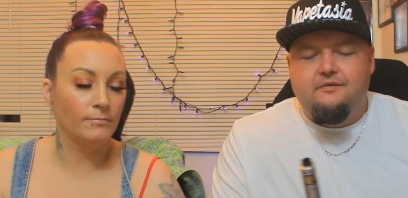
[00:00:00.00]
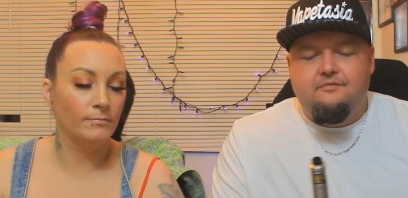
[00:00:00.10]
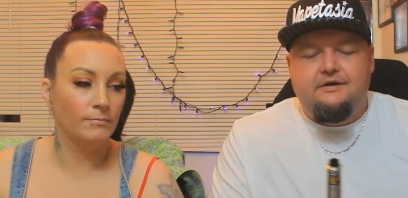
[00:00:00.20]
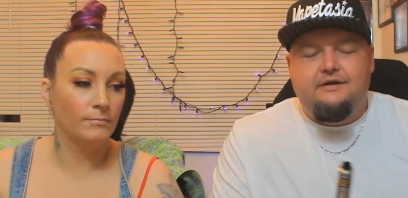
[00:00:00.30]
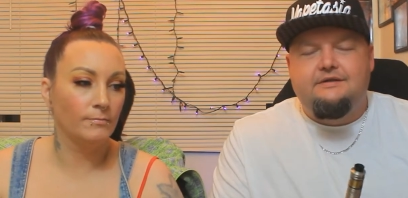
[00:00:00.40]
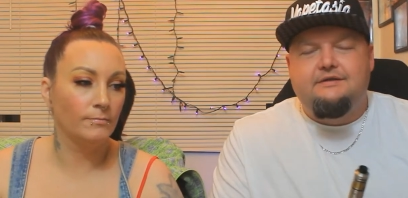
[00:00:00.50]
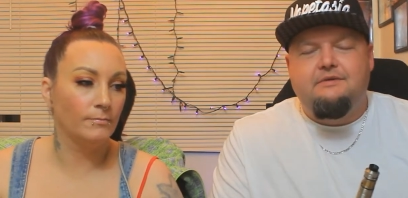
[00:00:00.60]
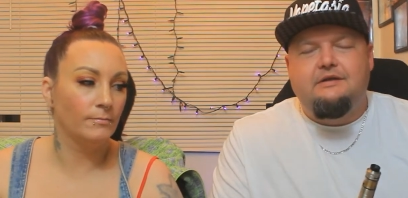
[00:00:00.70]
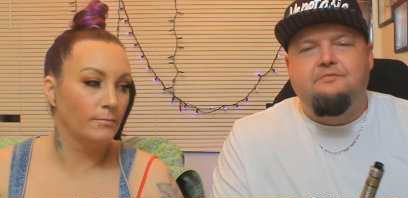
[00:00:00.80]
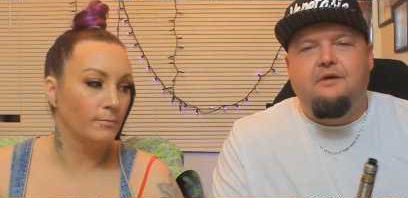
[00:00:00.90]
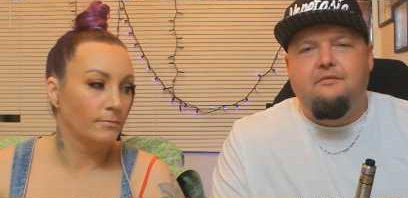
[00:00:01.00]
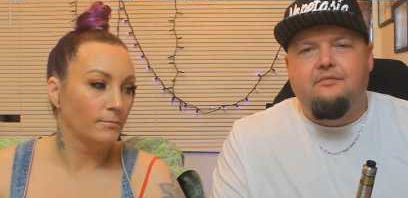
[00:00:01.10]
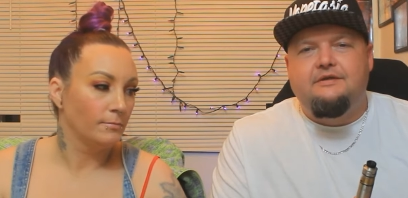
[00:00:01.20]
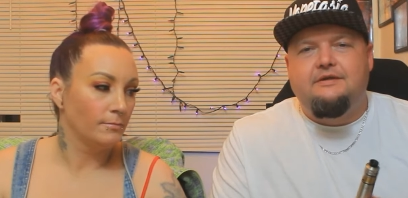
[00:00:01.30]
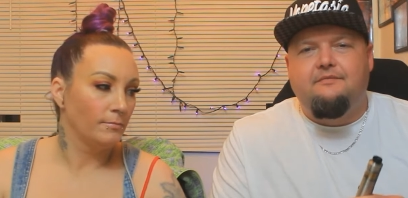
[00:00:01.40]
Speaker 1: but it's it's
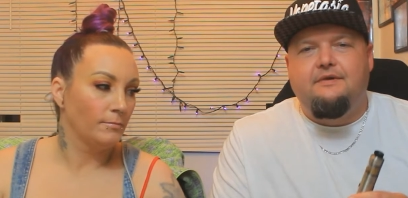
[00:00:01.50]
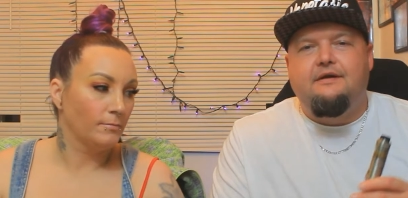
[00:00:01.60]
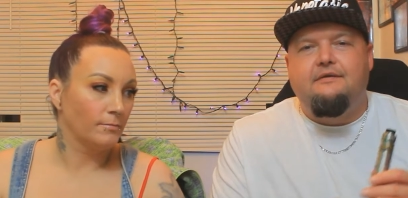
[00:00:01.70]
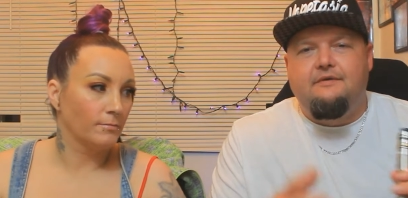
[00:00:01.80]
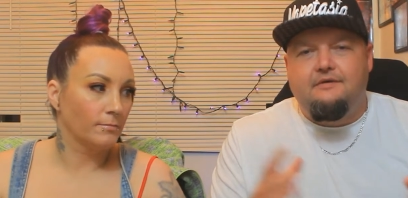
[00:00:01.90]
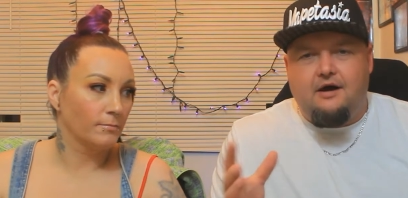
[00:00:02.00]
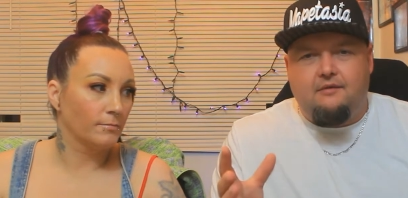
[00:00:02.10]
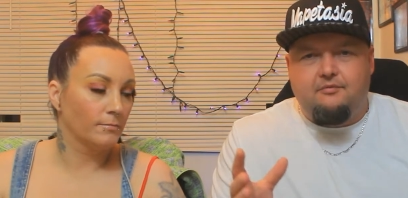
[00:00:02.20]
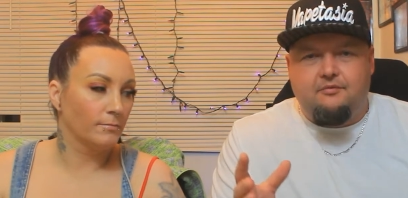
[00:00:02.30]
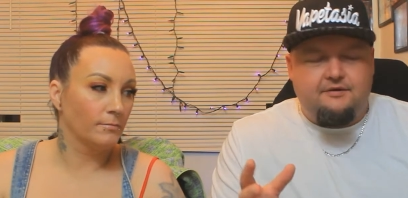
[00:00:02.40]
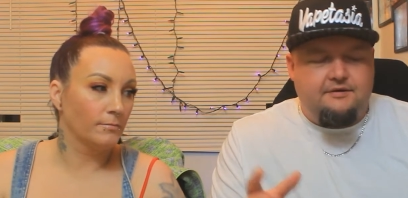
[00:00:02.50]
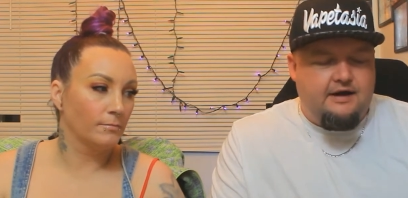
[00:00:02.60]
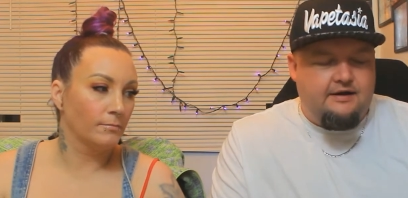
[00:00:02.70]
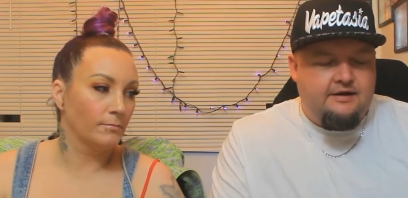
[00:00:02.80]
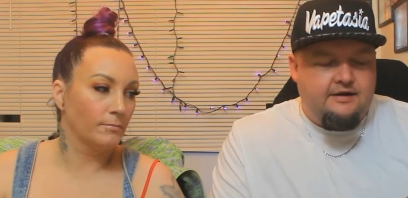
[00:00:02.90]
probably something comparable to
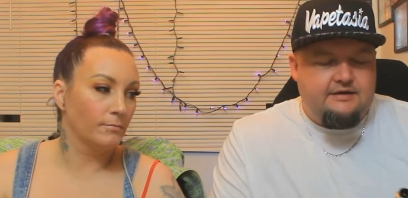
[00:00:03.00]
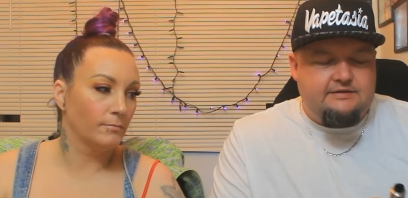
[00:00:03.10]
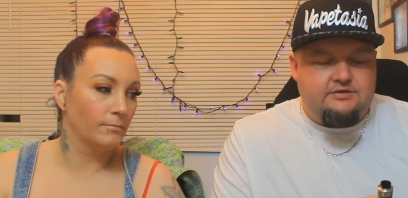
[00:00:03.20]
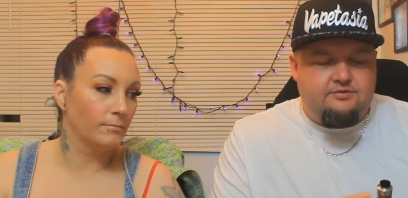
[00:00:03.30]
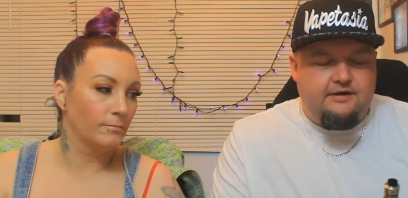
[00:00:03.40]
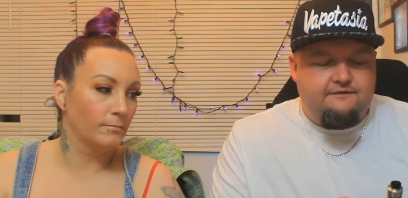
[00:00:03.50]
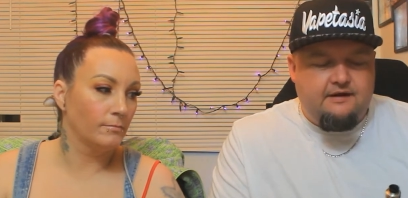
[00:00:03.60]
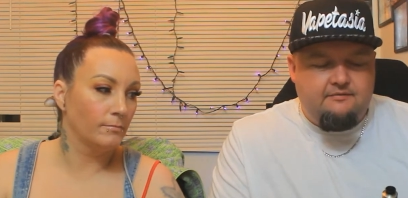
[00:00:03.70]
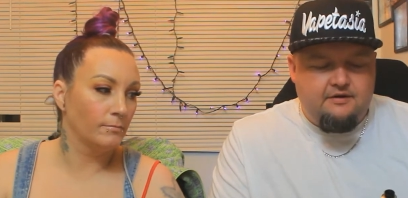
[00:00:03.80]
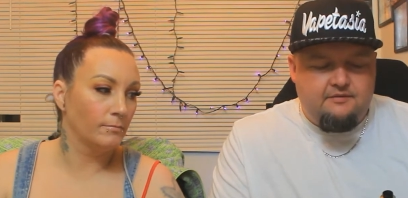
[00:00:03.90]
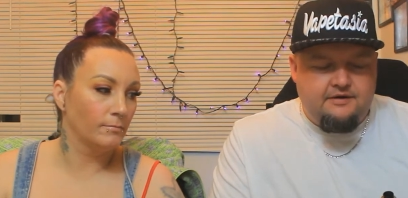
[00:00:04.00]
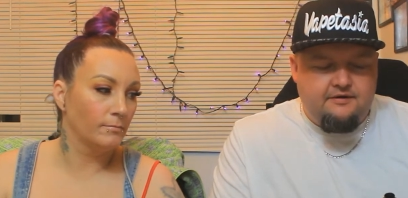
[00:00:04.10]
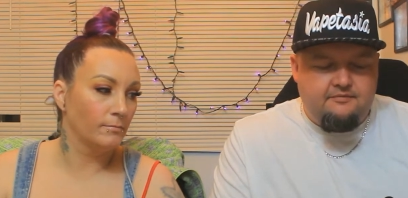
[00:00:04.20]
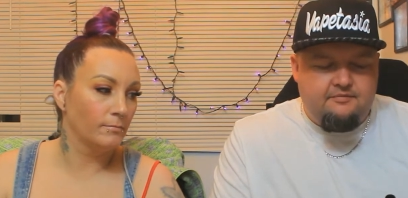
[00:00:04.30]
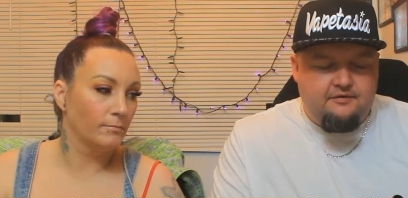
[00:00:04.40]
that. This is 25
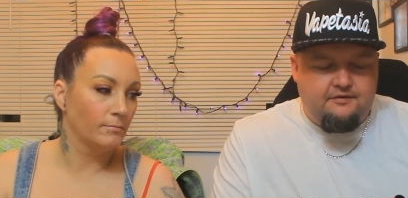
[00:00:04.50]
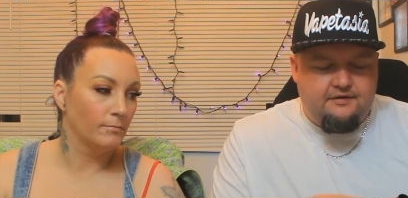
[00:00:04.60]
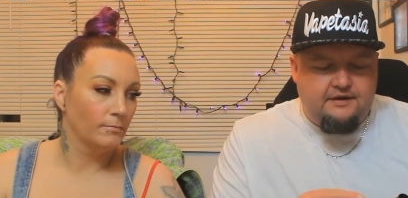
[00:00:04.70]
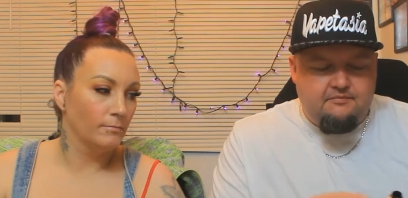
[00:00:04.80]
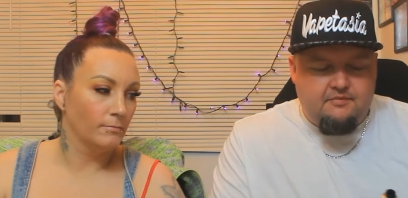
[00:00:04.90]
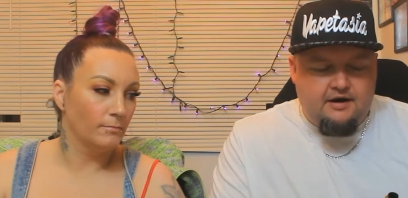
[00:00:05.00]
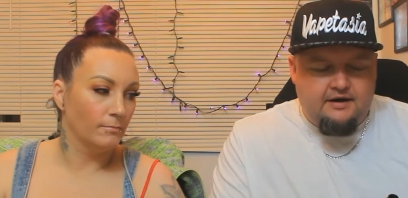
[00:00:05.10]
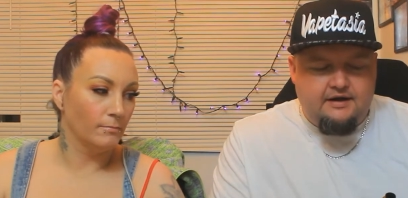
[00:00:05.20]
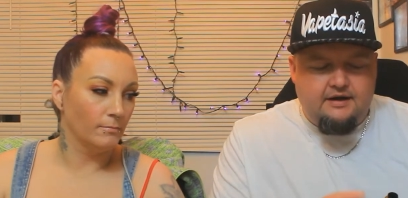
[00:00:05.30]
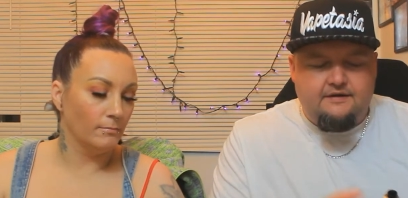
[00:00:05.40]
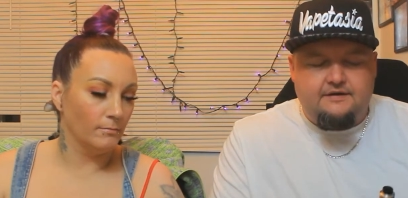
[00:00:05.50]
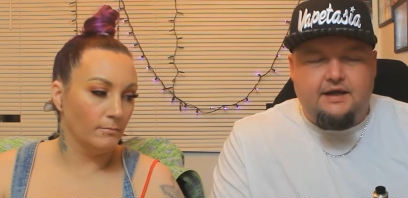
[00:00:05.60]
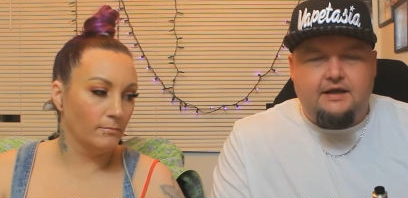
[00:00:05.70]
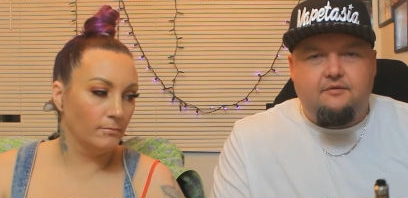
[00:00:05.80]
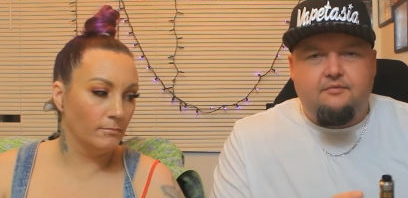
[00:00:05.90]
millimeter. Both the mod and the
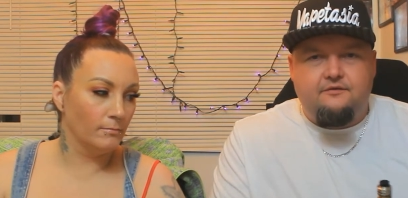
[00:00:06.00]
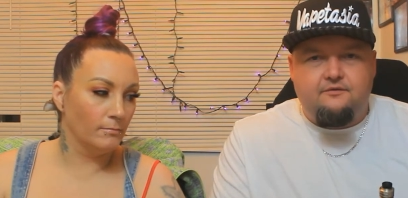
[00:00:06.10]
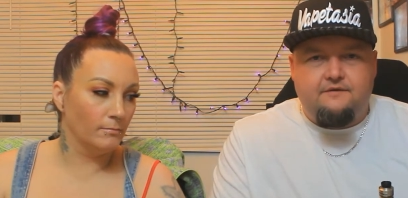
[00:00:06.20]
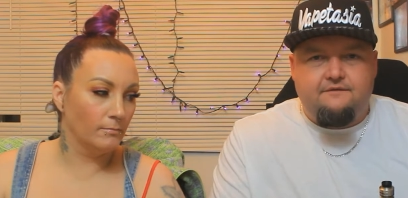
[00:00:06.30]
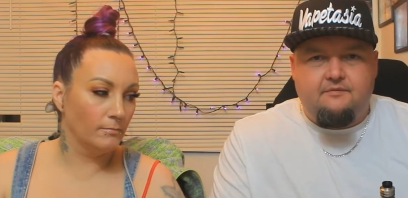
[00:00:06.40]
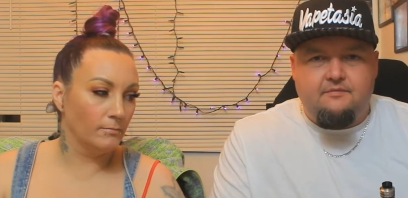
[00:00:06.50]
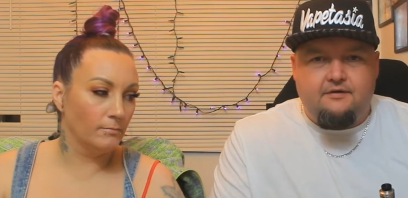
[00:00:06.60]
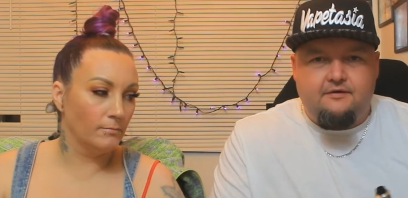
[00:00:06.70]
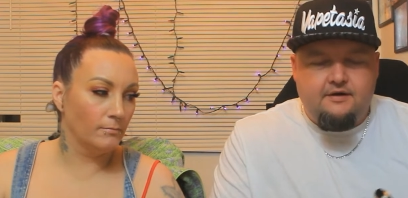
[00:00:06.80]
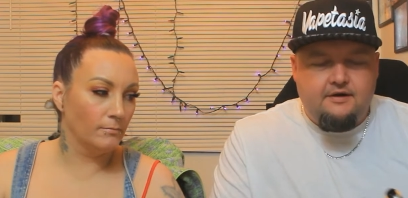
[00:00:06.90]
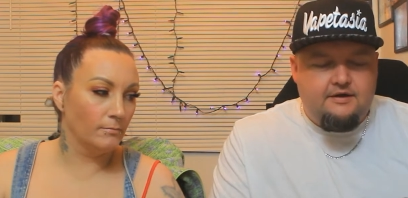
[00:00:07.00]
tank are both 25 mil.